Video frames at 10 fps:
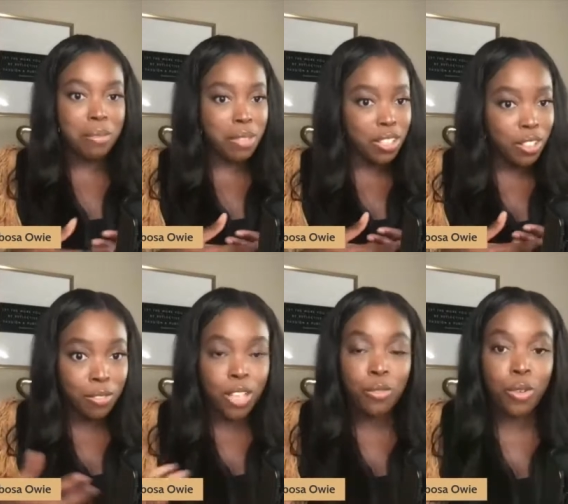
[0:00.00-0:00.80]
can be a
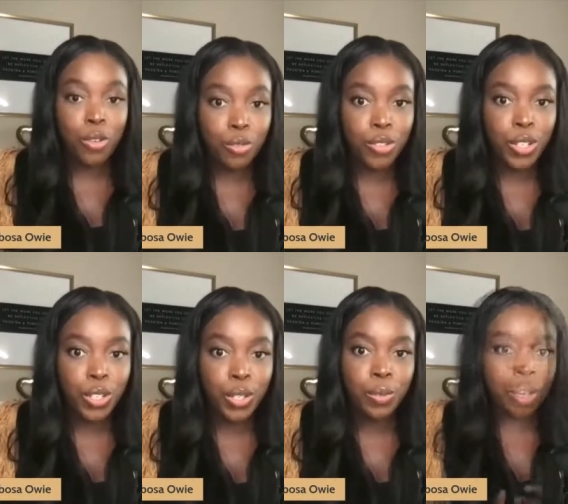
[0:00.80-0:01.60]
great role for
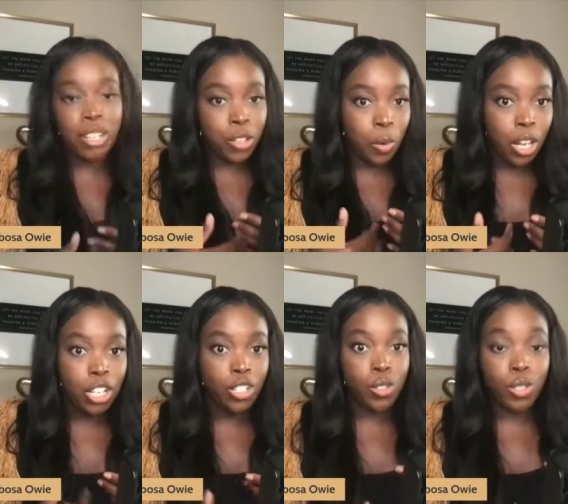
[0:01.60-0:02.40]
you. It
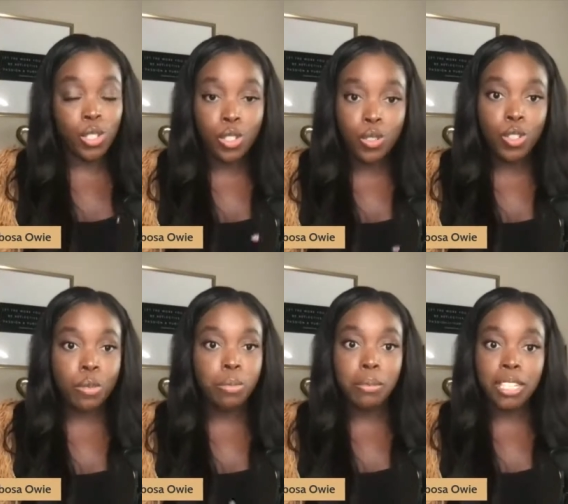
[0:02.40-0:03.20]
requires you to use
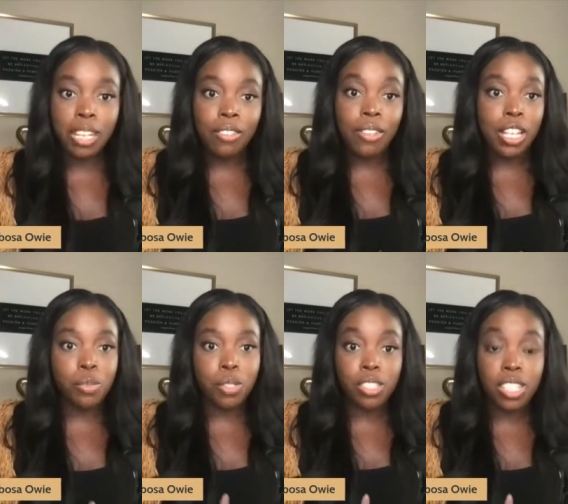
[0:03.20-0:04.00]
your public health
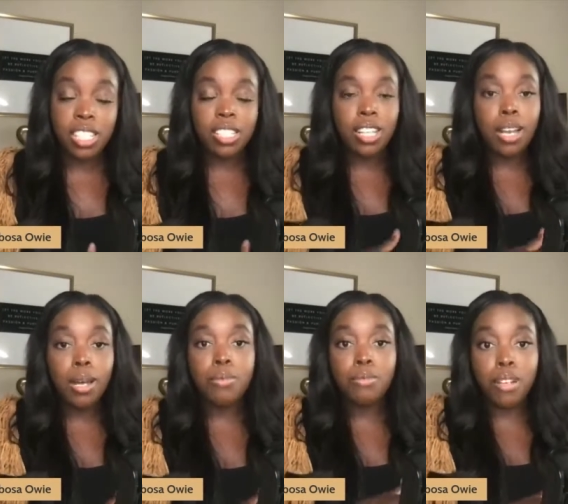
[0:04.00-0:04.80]
expertise to
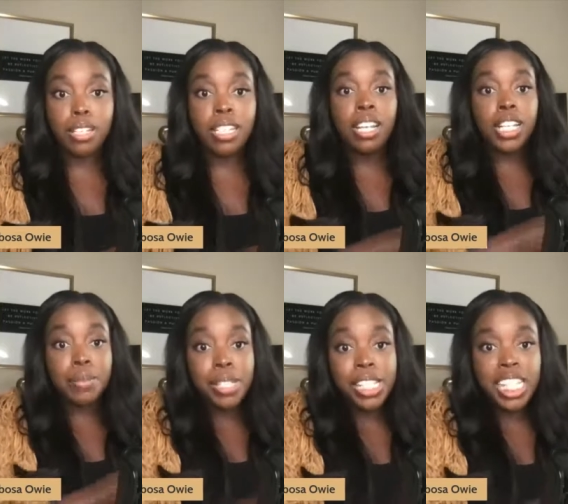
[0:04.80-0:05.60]
help run
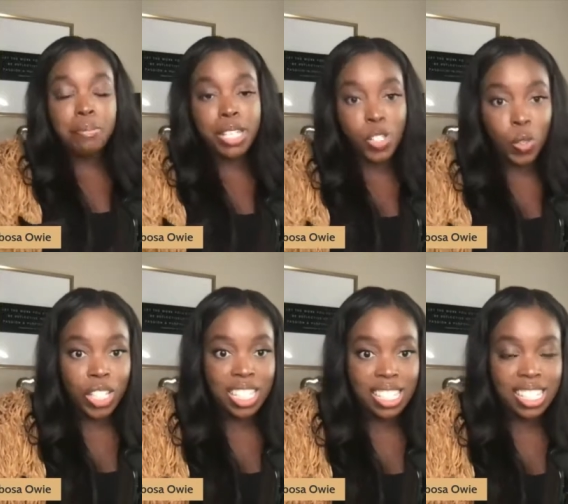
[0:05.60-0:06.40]
community-based
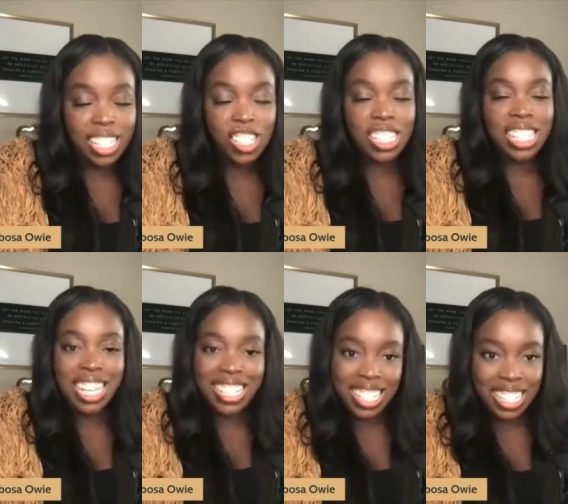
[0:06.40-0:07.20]
organizations.
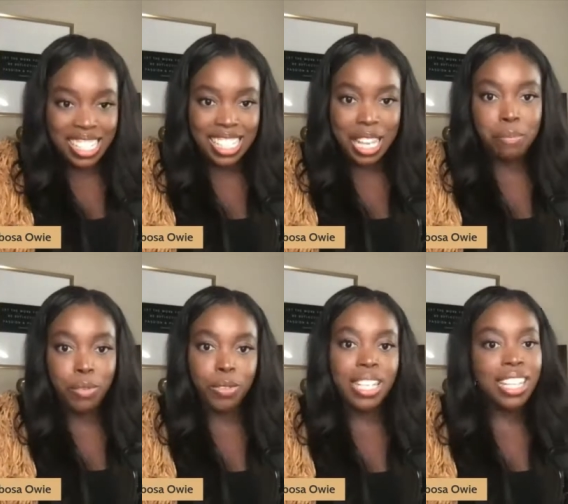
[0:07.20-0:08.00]
As an
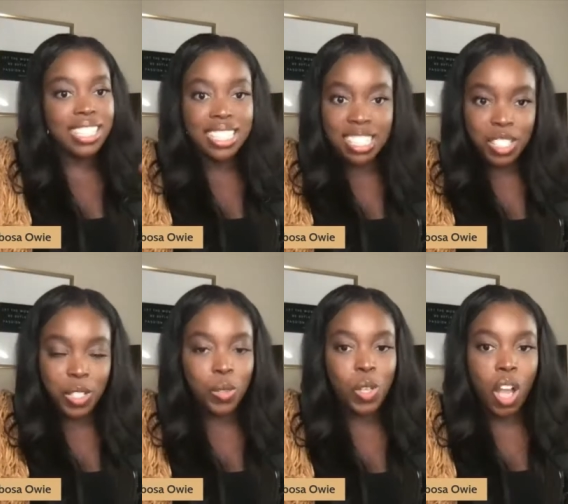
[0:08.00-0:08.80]
example, the
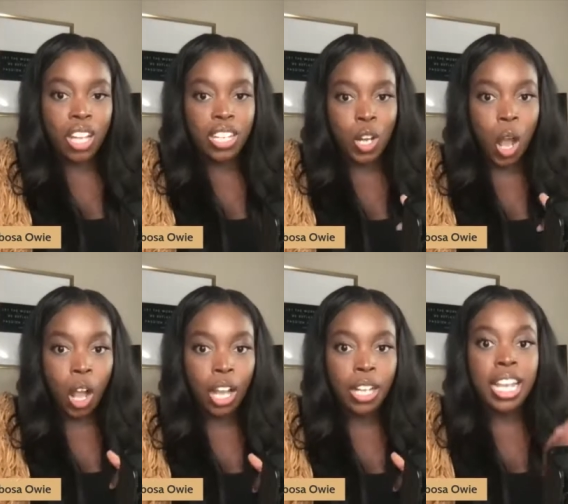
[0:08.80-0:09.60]
list goes on and
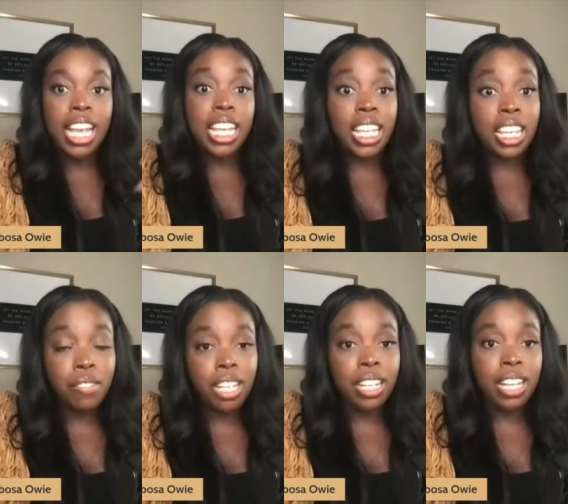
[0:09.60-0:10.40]
on.
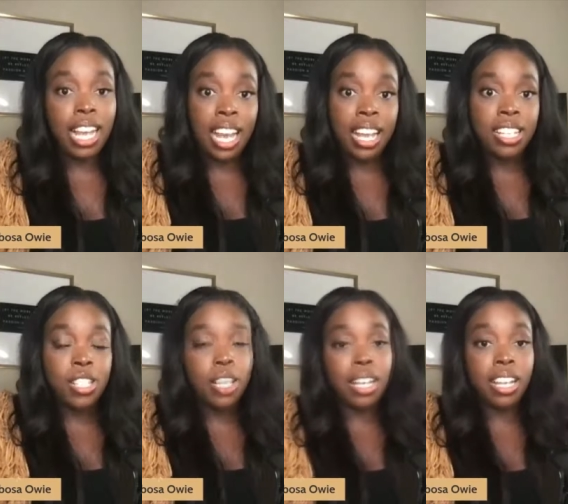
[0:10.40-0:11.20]
Even
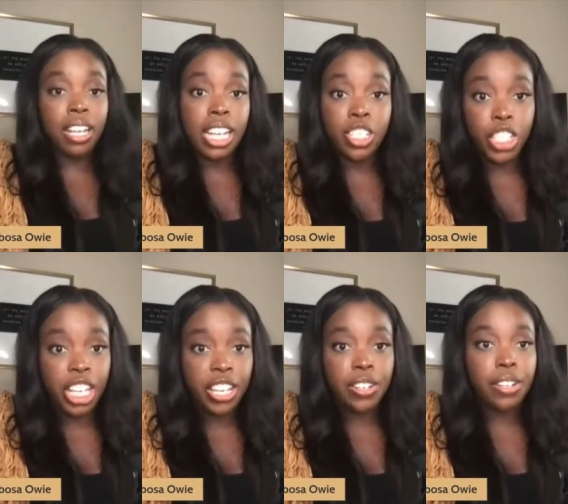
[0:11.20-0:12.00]
as an
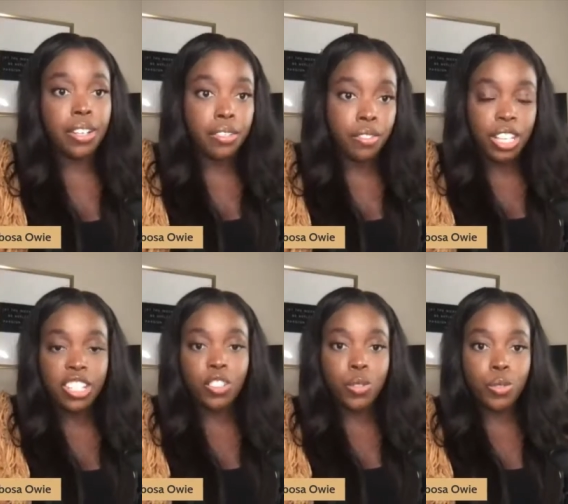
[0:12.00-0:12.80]
educator, if you're
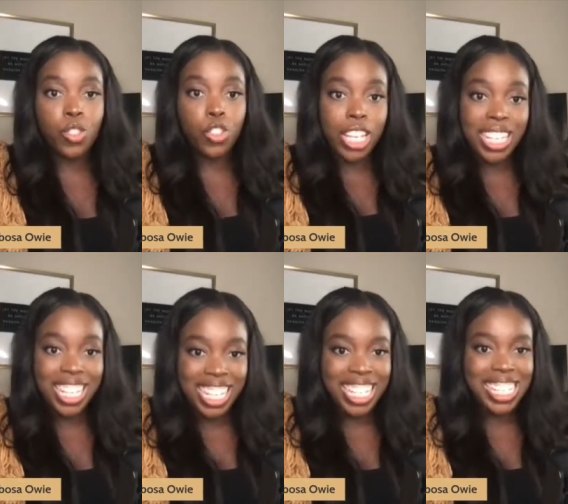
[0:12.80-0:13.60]
into
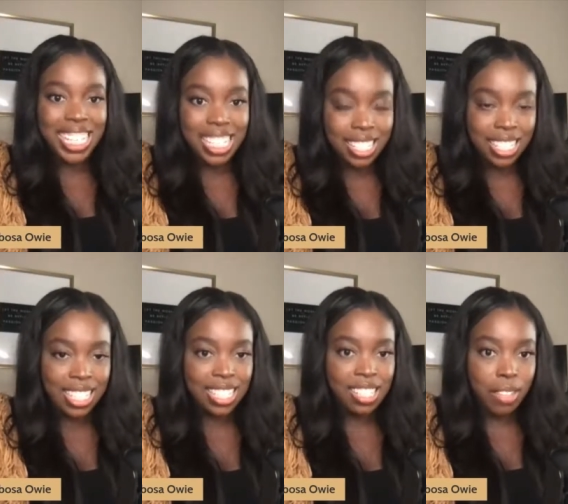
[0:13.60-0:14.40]
training and teaching
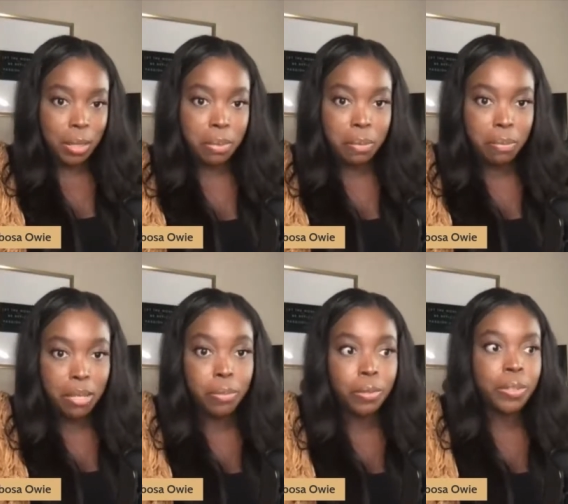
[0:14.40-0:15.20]
and developing
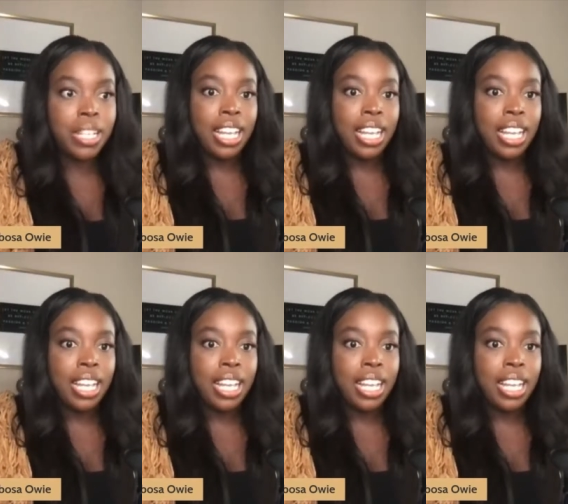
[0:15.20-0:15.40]
people,